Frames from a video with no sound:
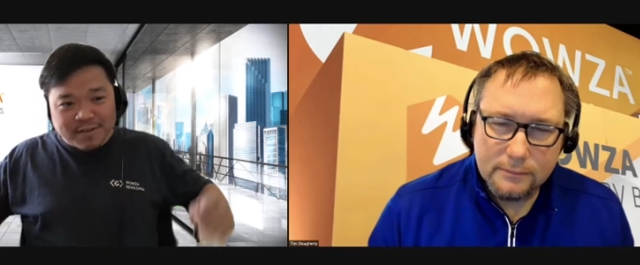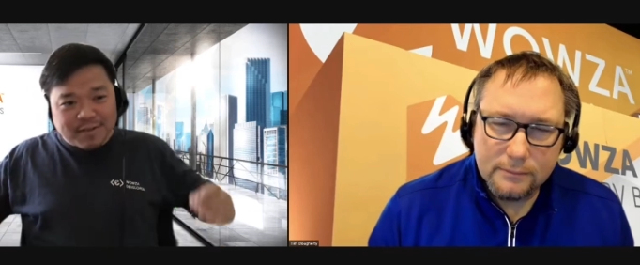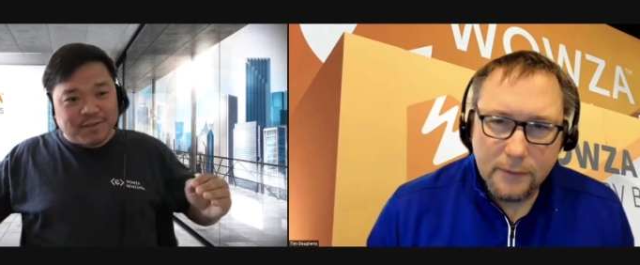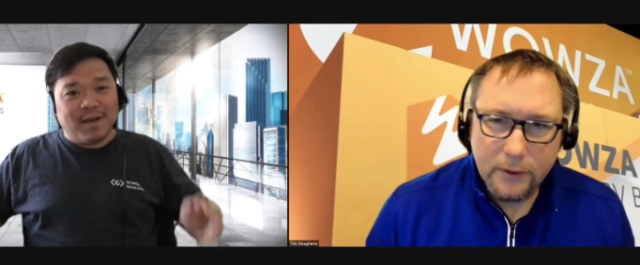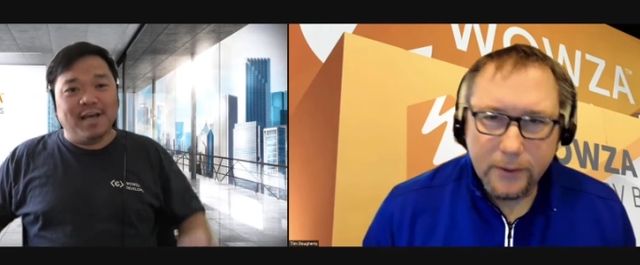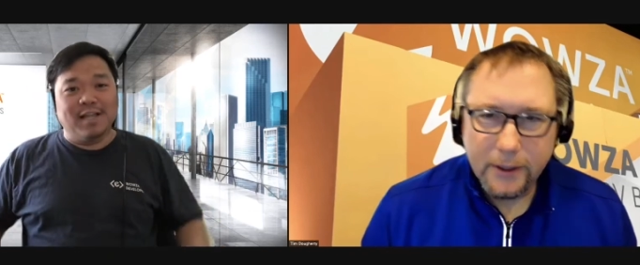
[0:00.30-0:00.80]

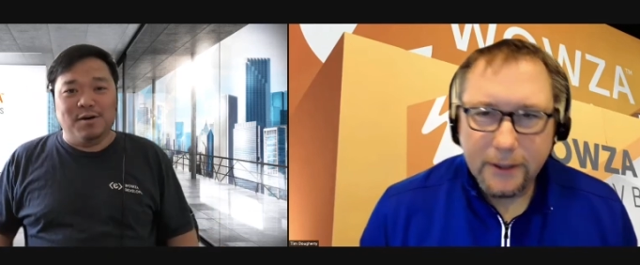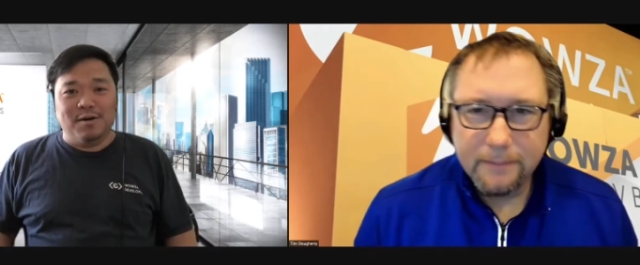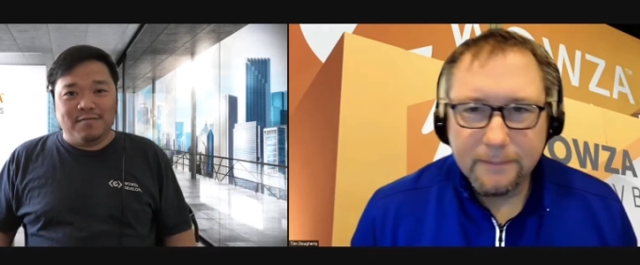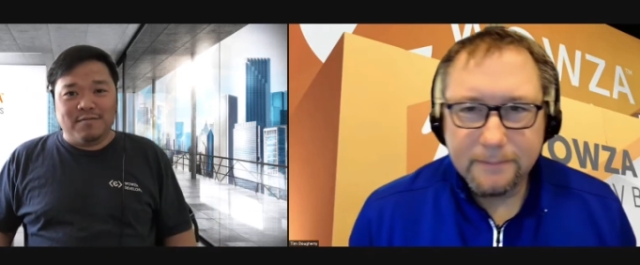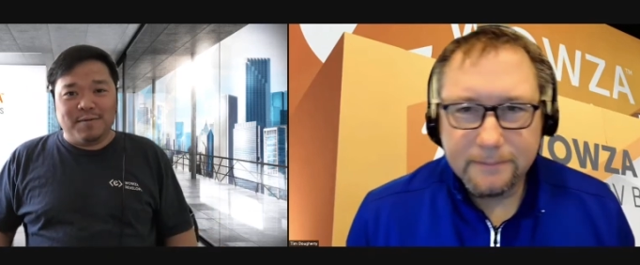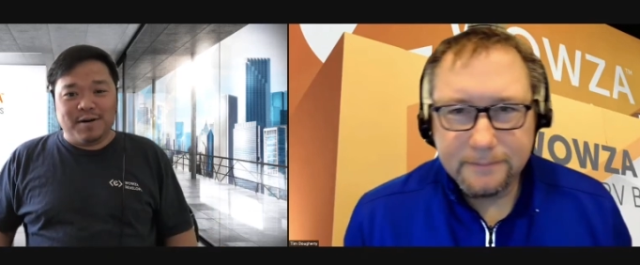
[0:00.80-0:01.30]
Speaker 1: So, hello, okay.
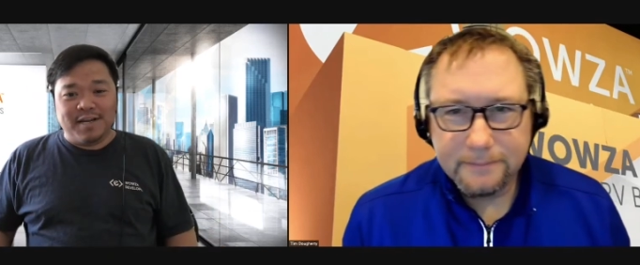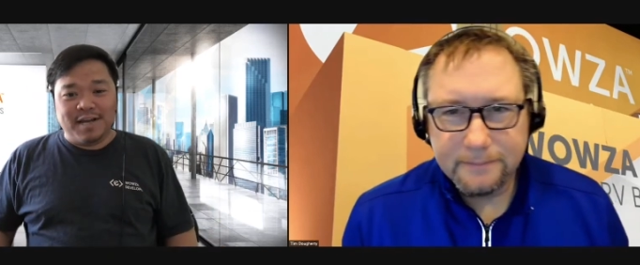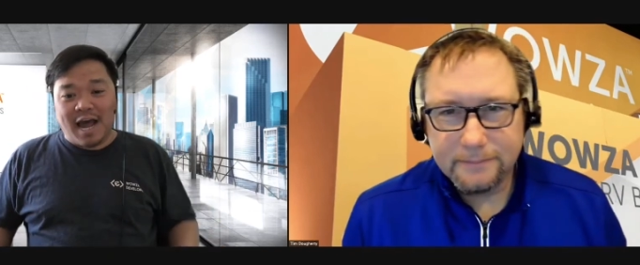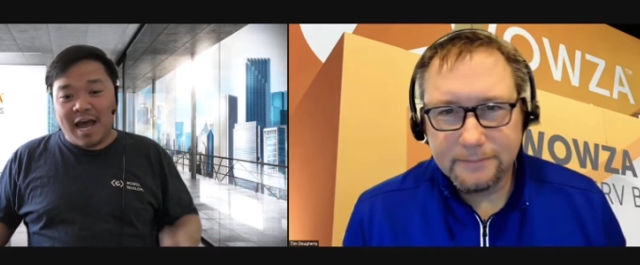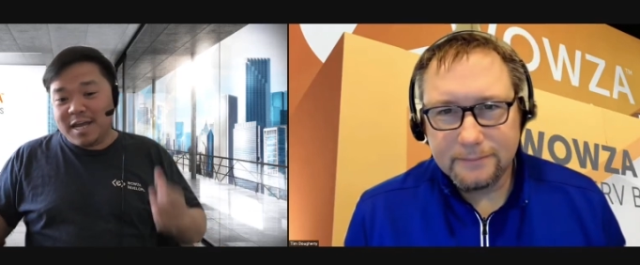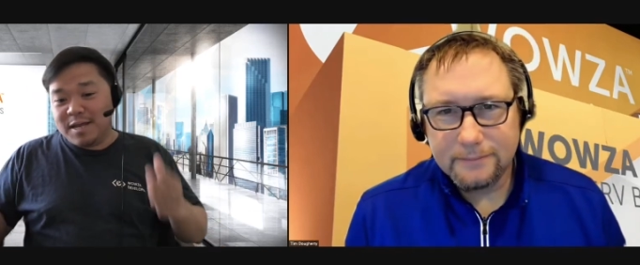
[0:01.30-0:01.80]
everybody.
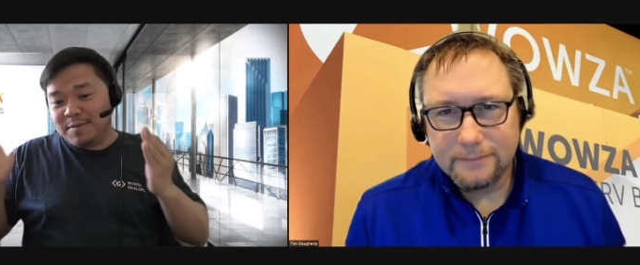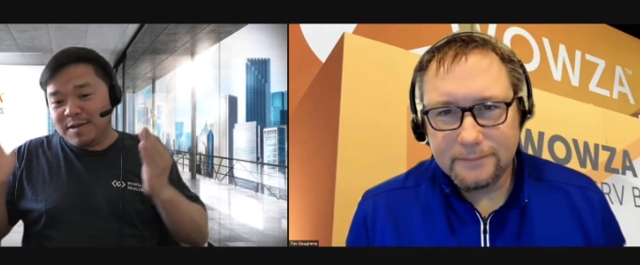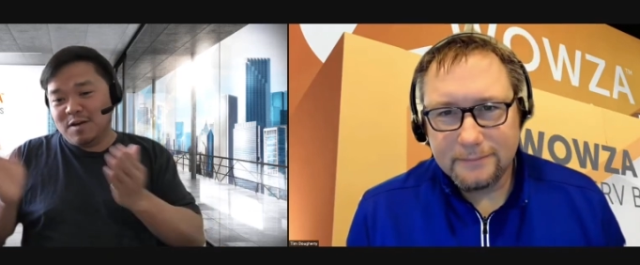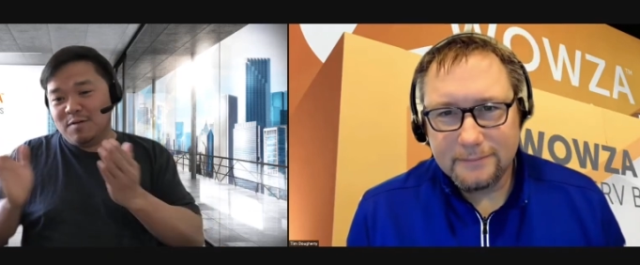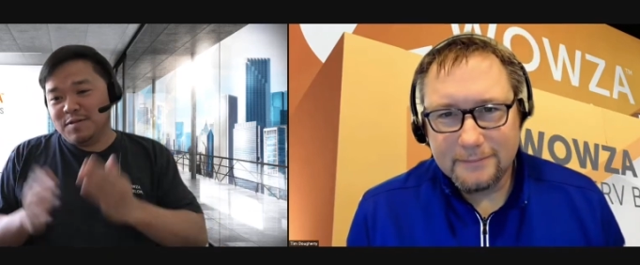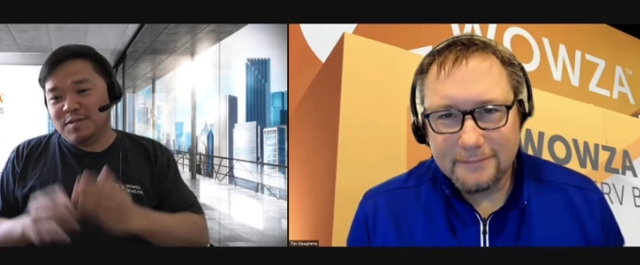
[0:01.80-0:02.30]
I am
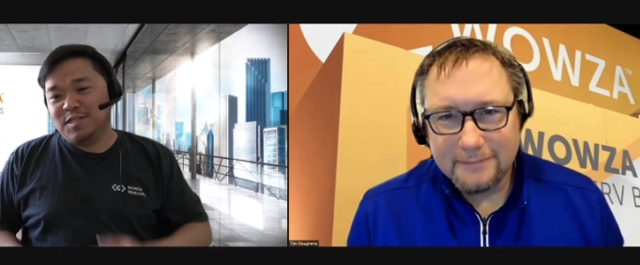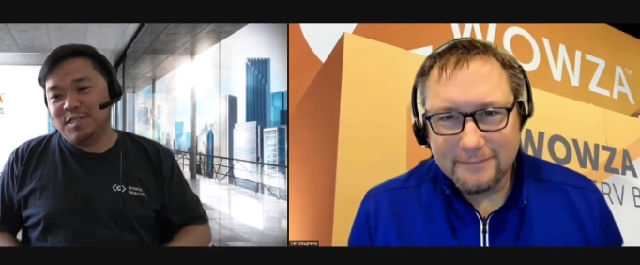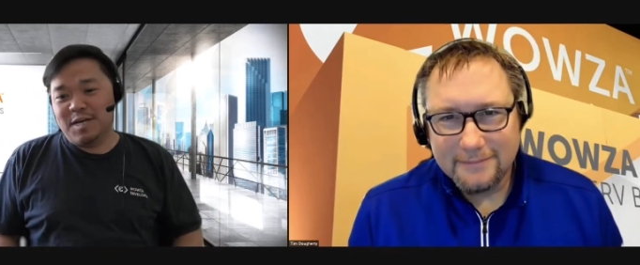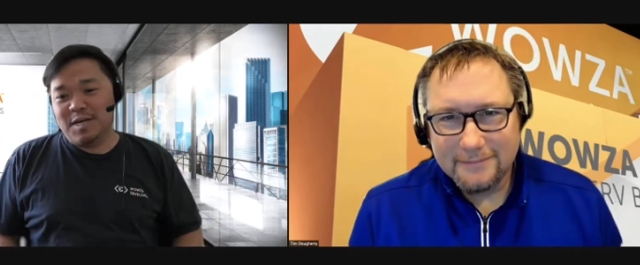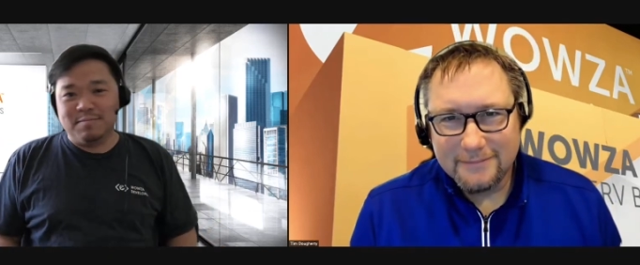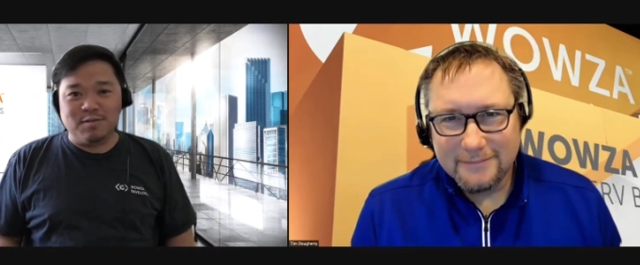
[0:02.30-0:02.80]
here with
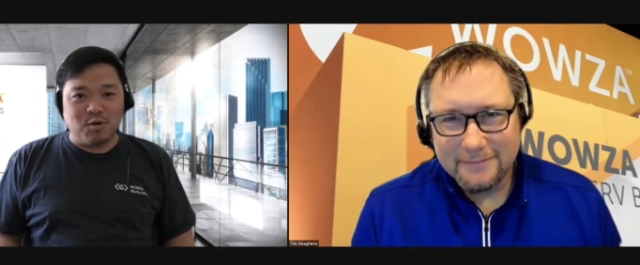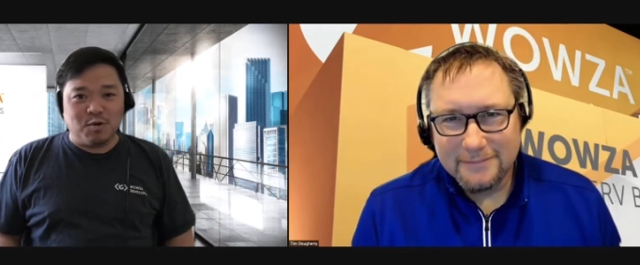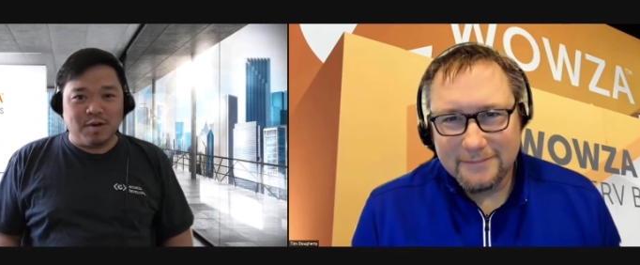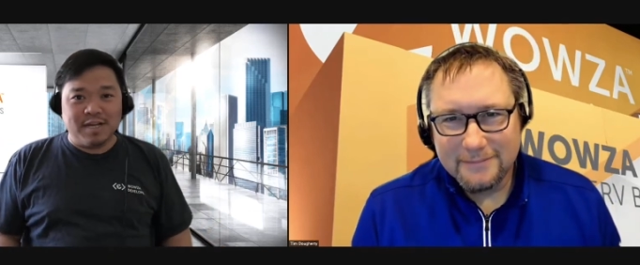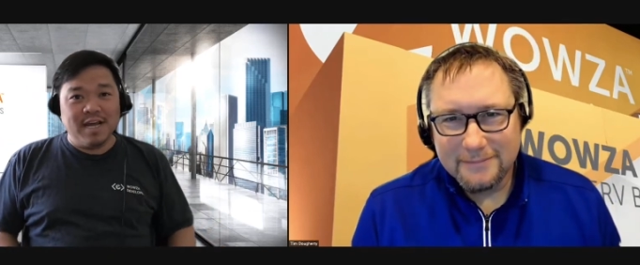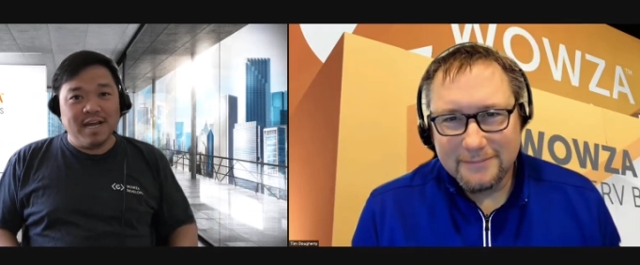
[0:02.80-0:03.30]
Tim
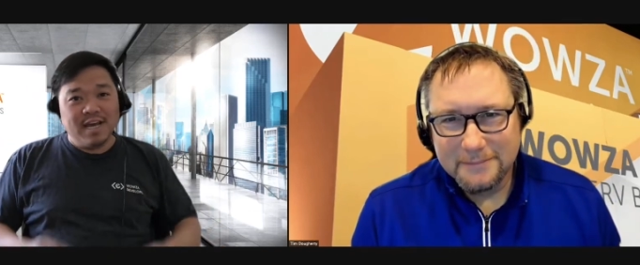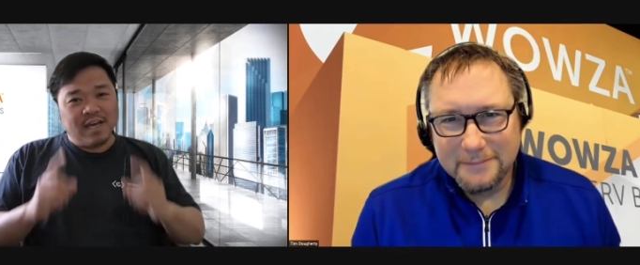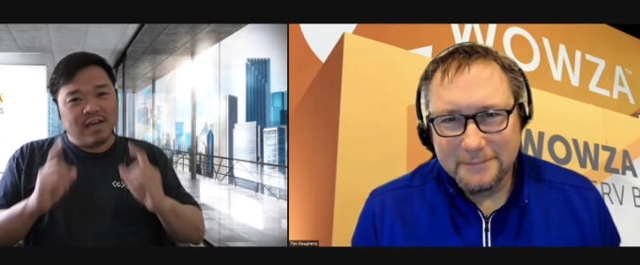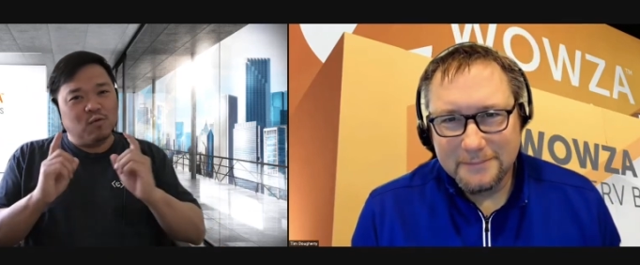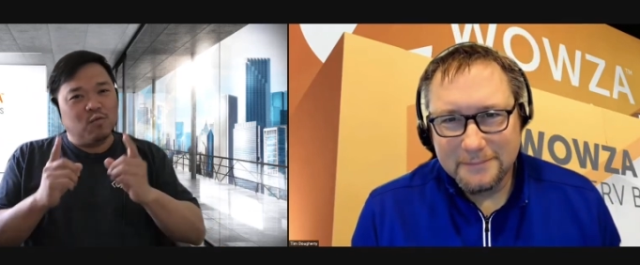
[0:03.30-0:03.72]
Doherty, and